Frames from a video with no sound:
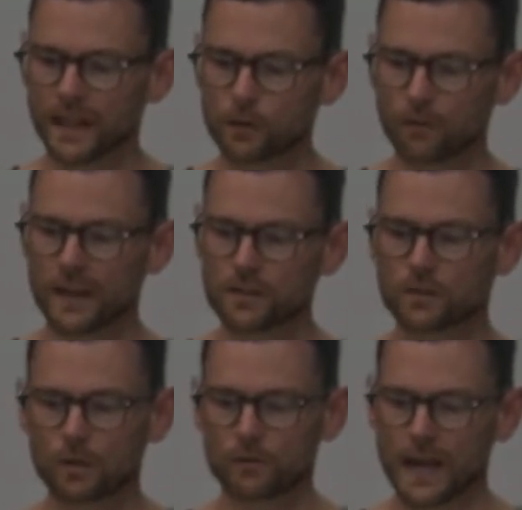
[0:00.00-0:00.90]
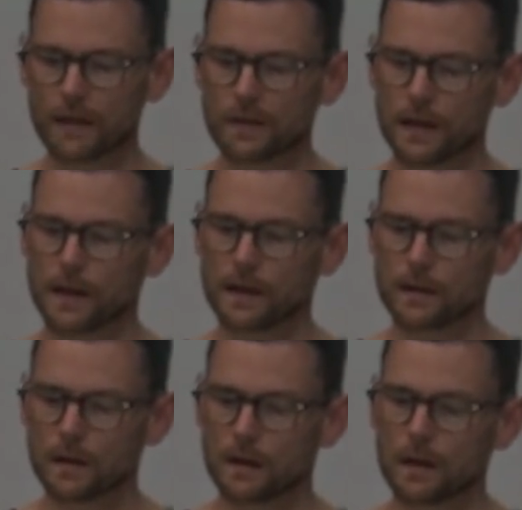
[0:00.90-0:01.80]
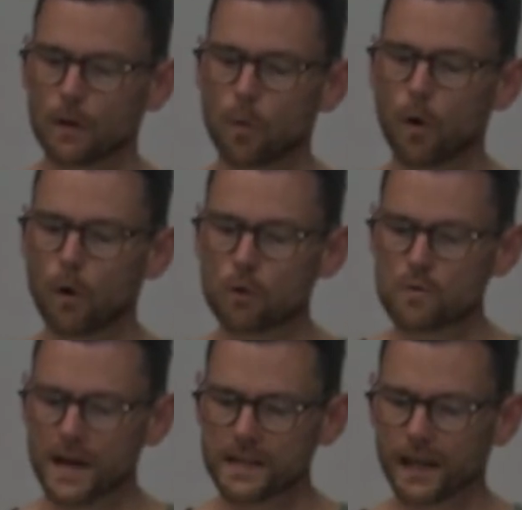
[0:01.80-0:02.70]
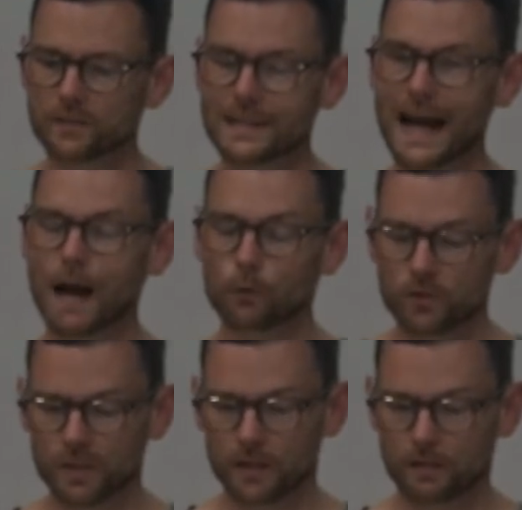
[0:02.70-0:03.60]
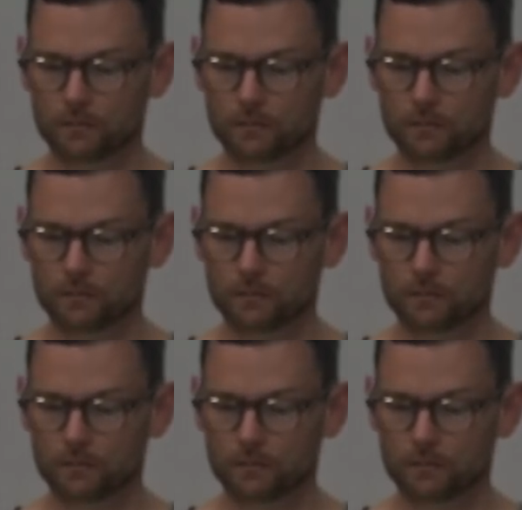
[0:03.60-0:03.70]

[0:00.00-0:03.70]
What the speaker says: innovations of the avant-garde were already at the outset